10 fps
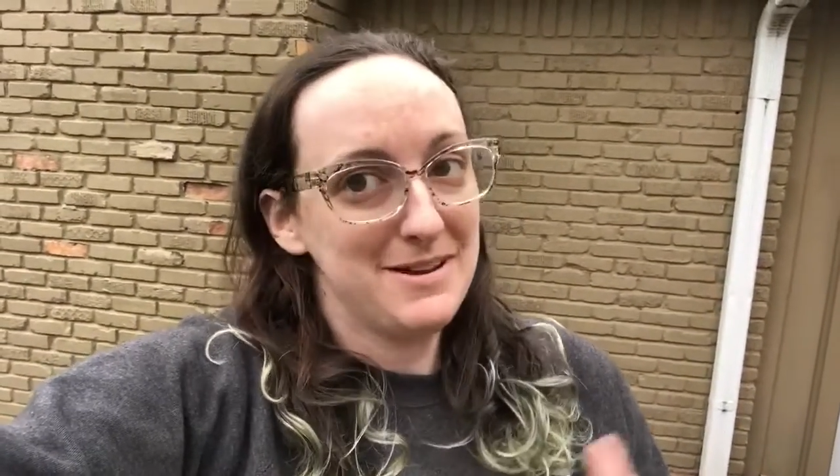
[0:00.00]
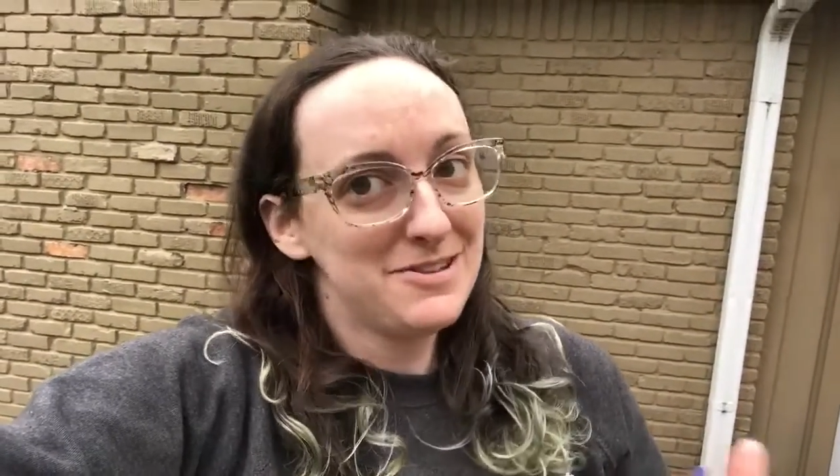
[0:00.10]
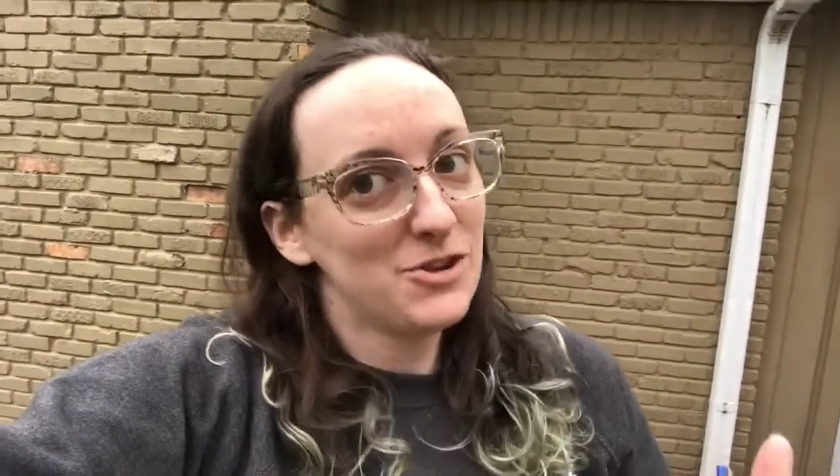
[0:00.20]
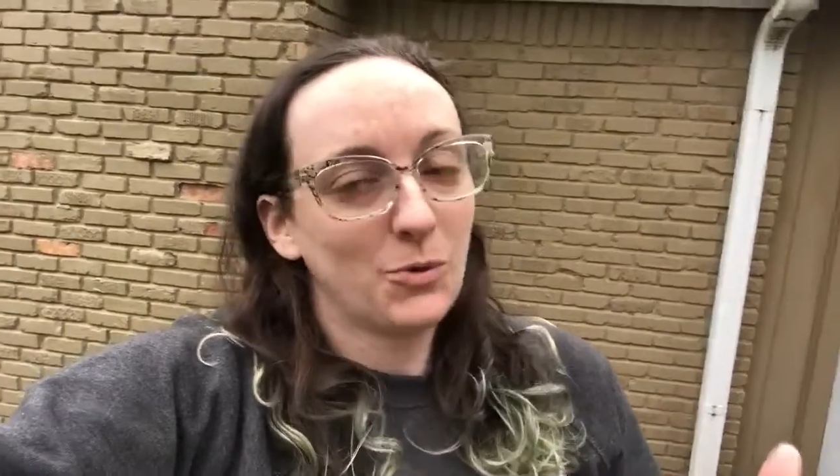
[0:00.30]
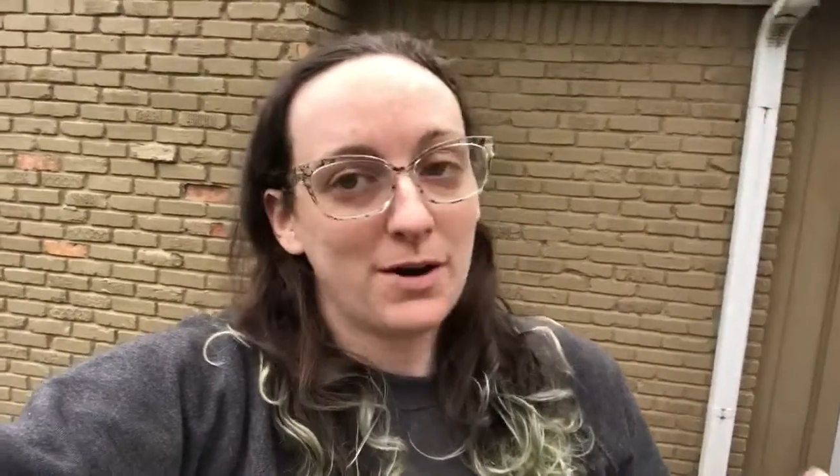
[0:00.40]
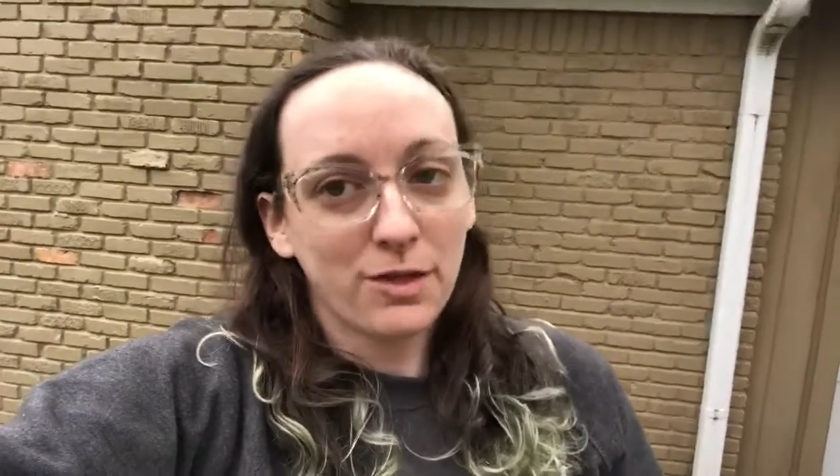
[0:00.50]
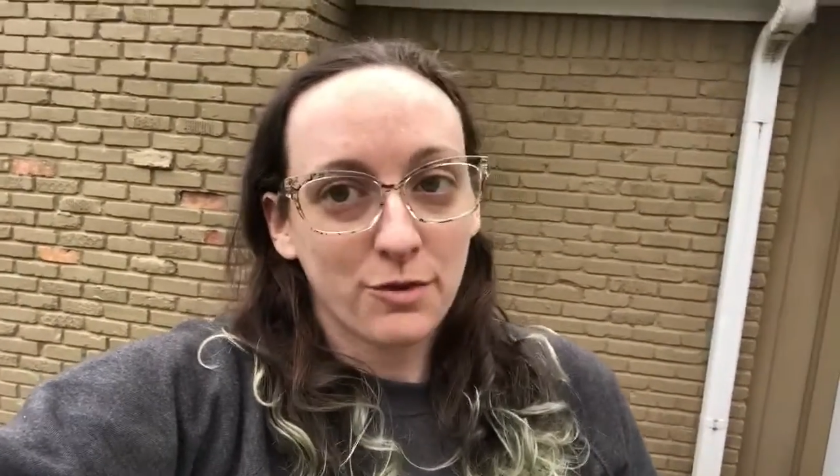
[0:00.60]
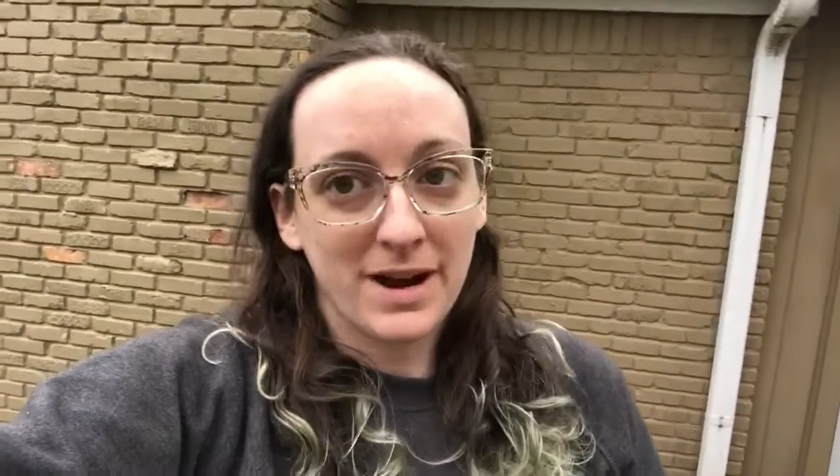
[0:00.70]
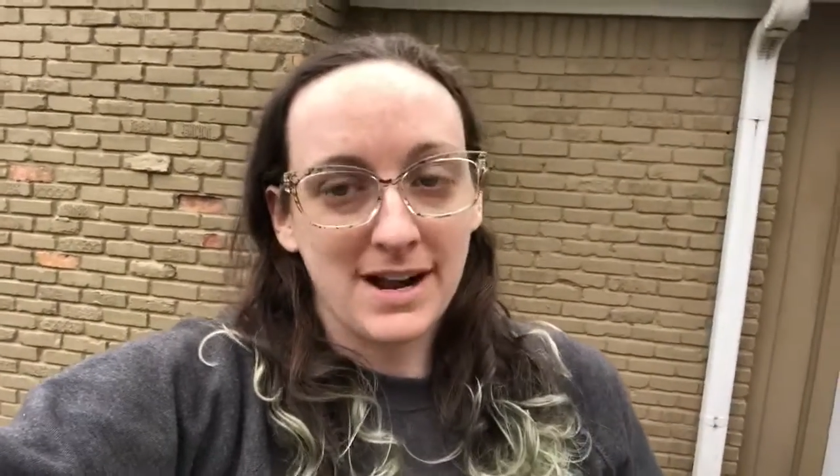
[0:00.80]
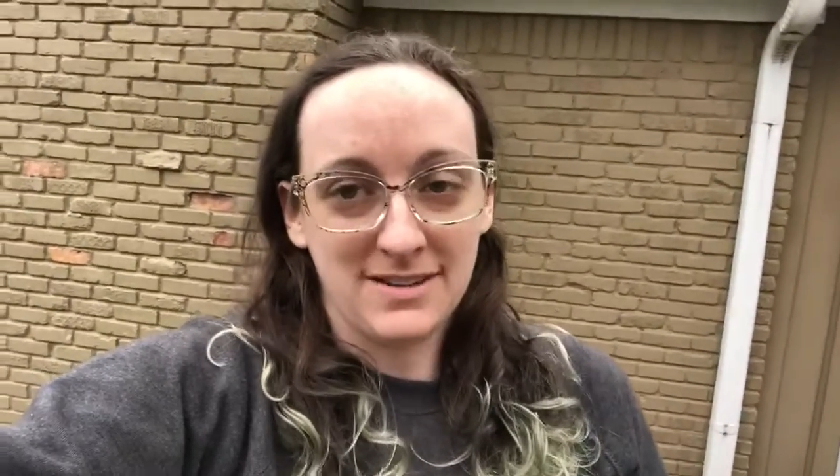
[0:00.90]
2 or
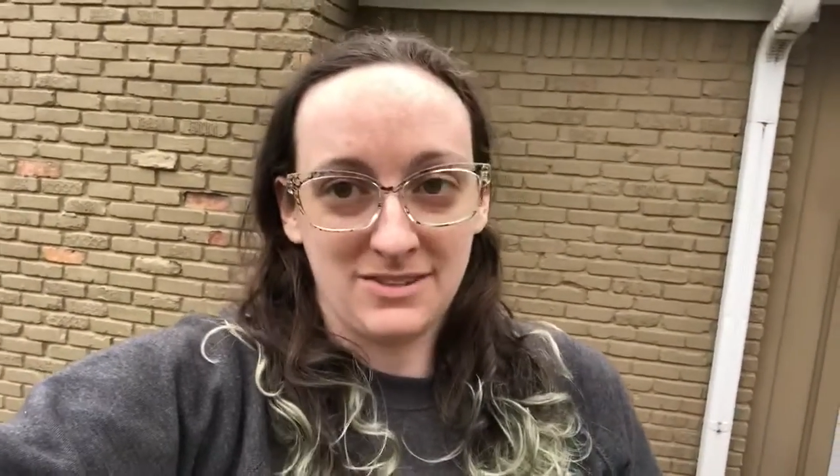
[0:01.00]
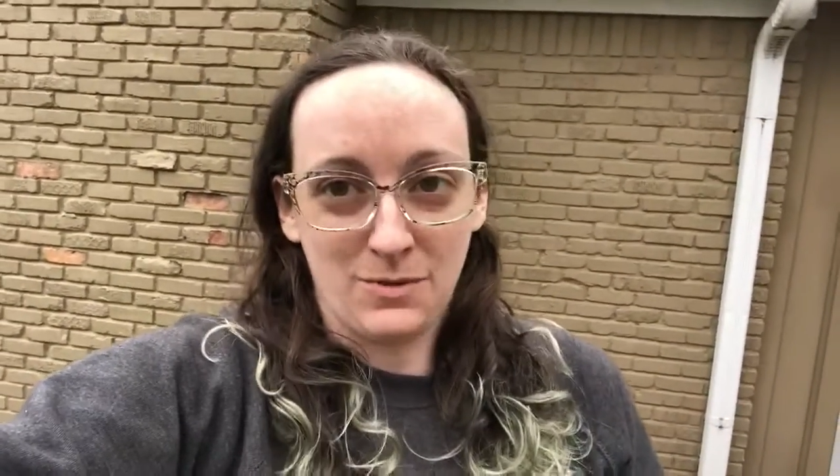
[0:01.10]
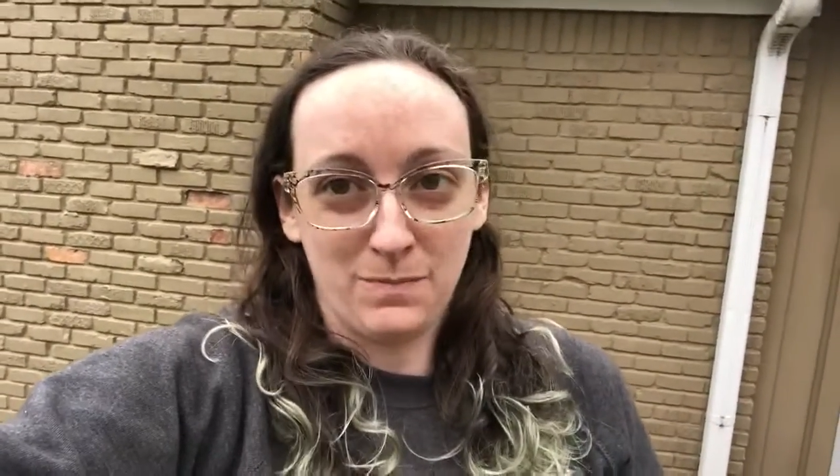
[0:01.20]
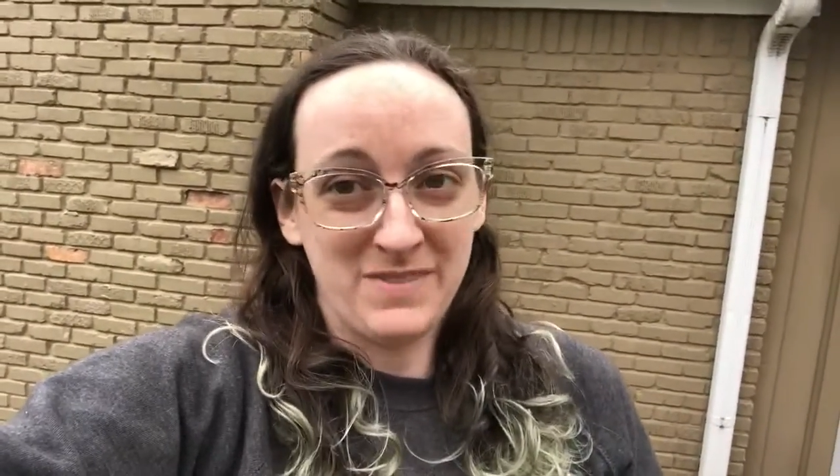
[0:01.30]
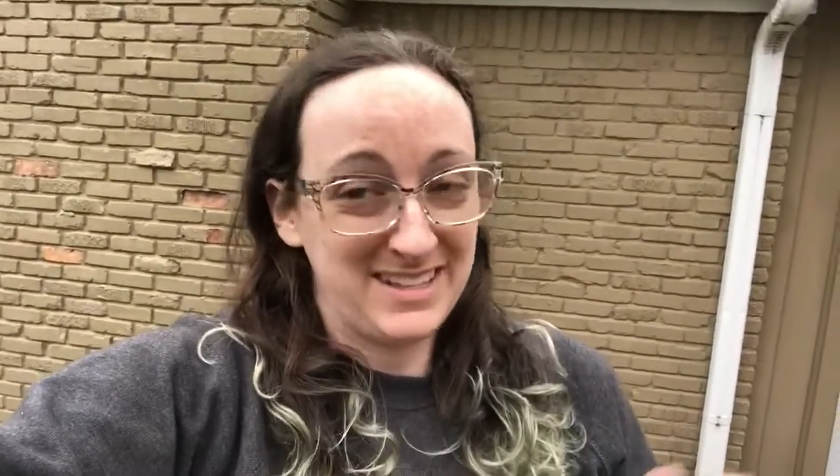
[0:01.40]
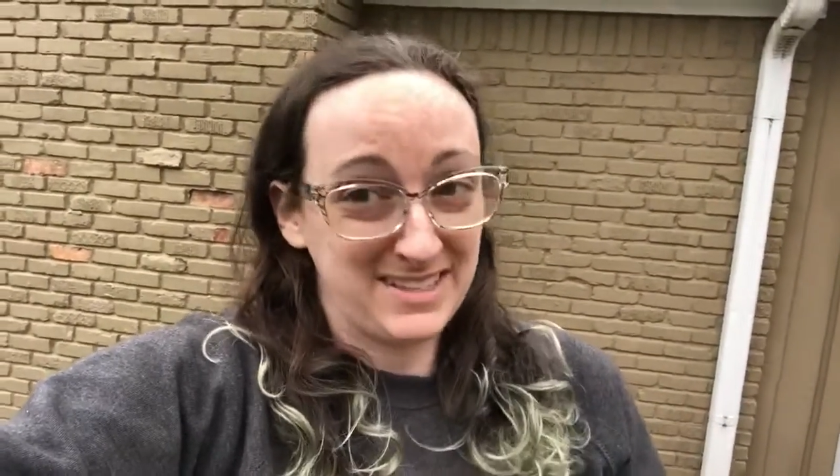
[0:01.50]
3 because it's